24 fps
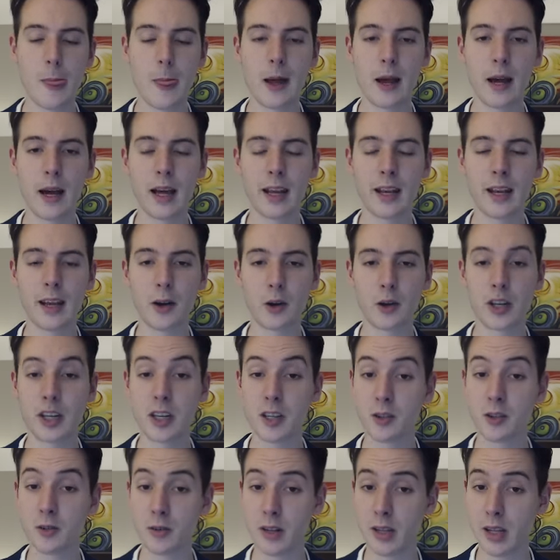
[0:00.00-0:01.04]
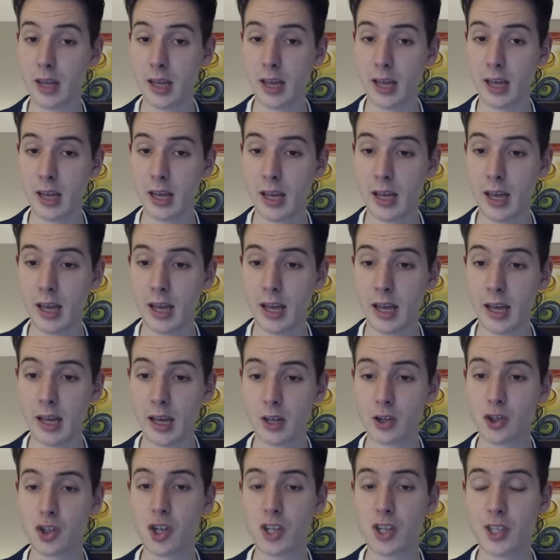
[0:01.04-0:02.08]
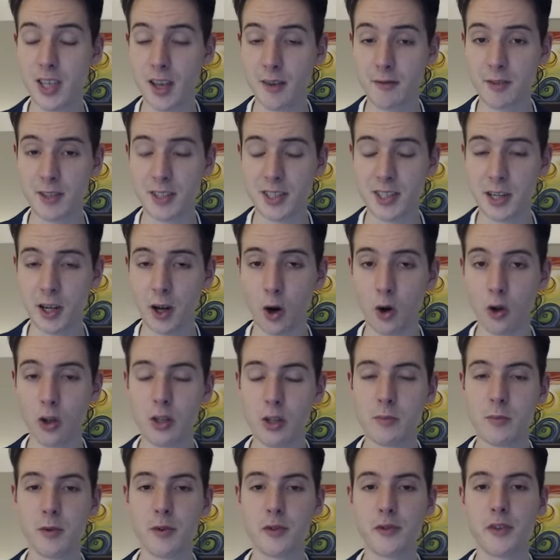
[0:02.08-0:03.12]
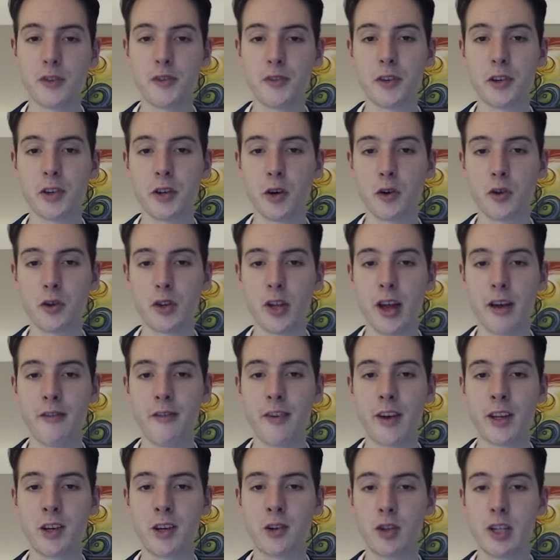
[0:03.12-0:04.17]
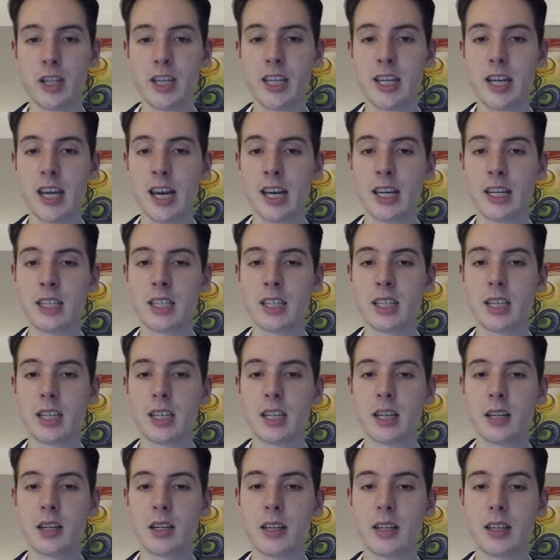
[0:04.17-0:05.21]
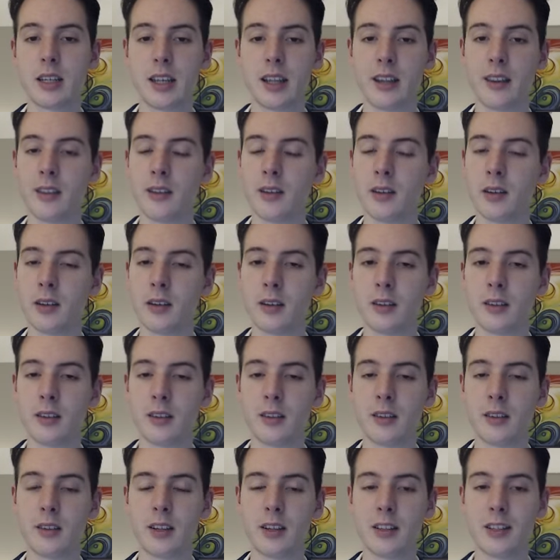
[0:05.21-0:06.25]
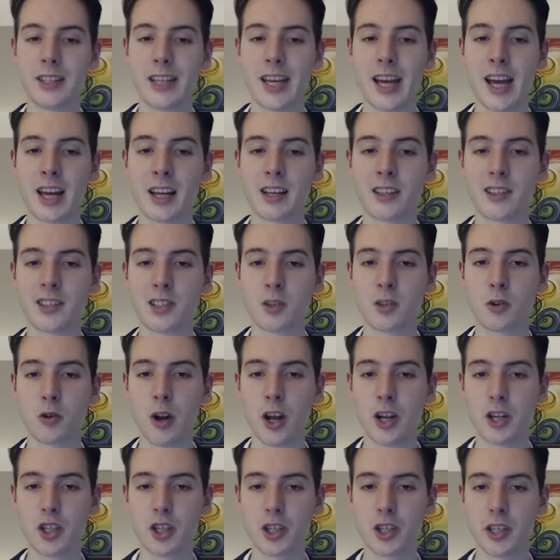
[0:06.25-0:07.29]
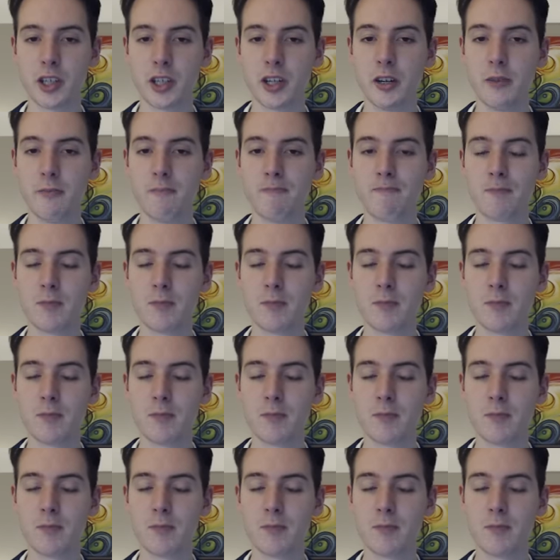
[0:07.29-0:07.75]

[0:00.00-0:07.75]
And now king g seven is the only move. If you go to f eight or e eight, then the, the attack is crushing here.